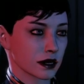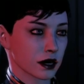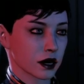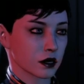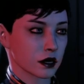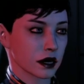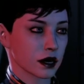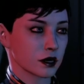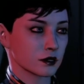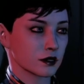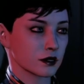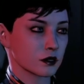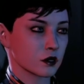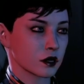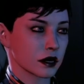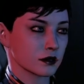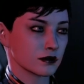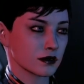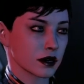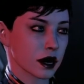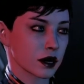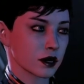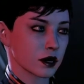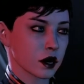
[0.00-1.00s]
the Alliance tried
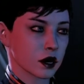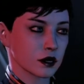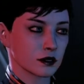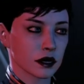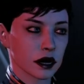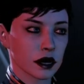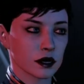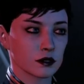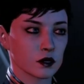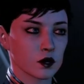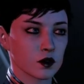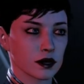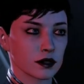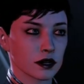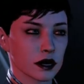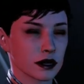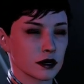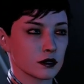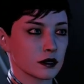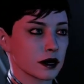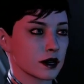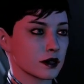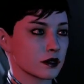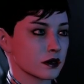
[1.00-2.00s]
to make contact with the
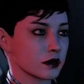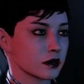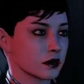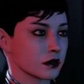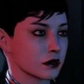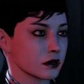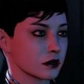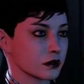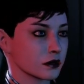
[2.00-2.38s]
scientists?